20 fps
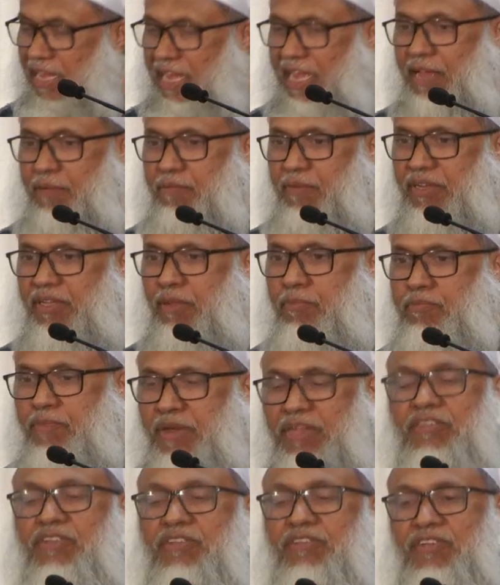but the
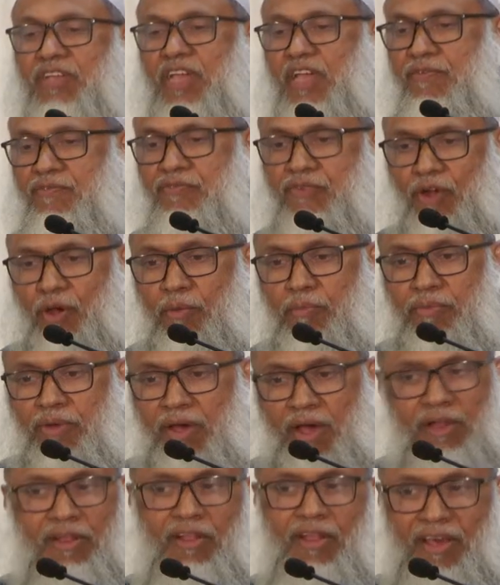message came from
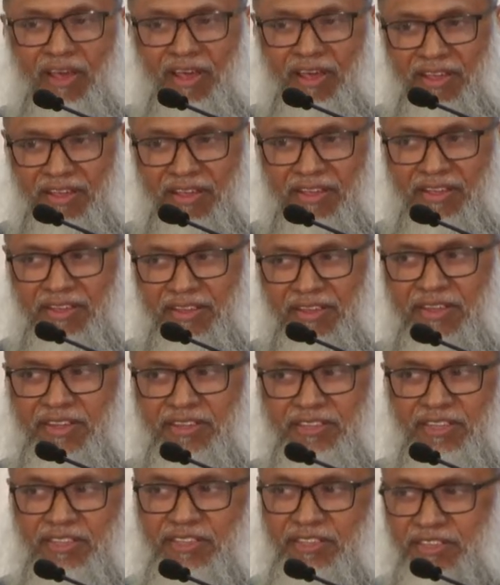Allah.
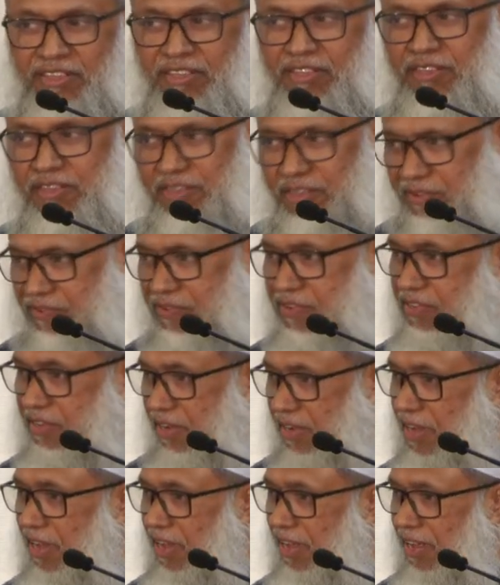Is this difference
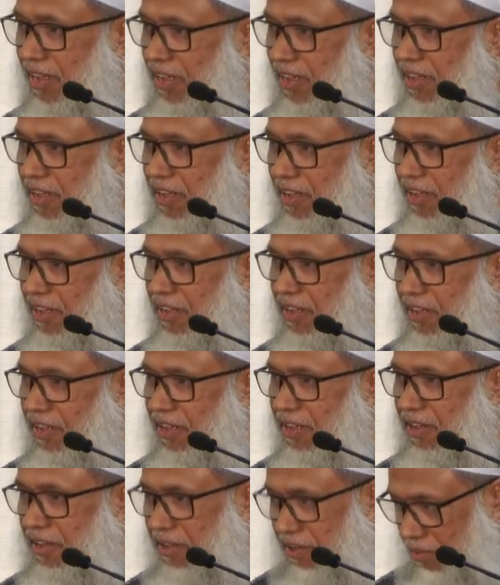clear?
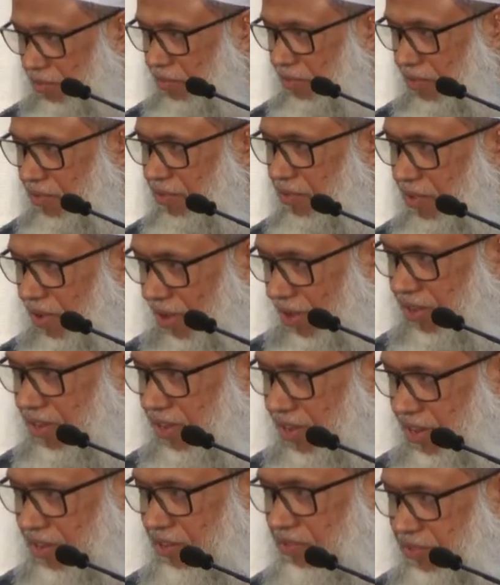Huh?
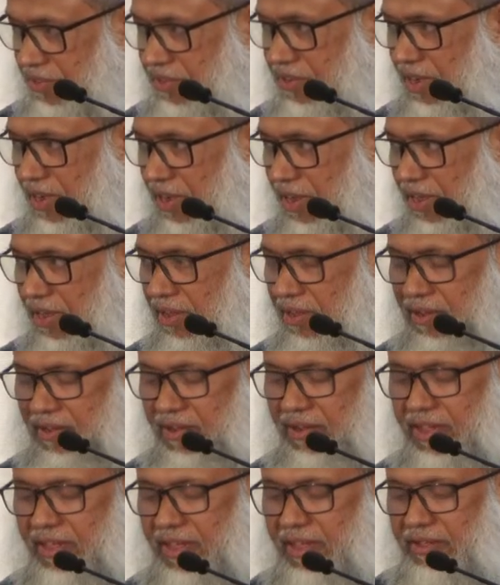Clear, inshallah?
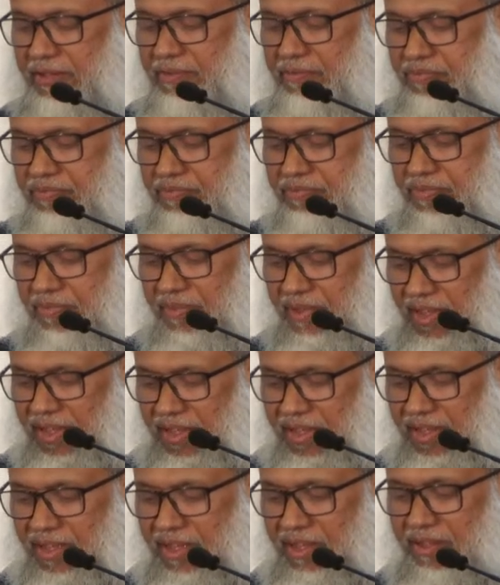Okay.
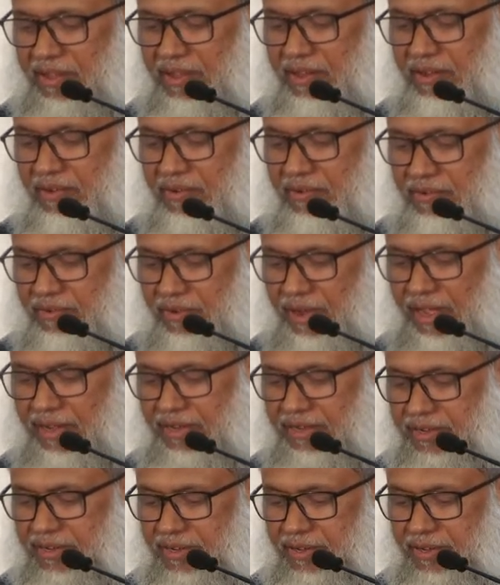Right.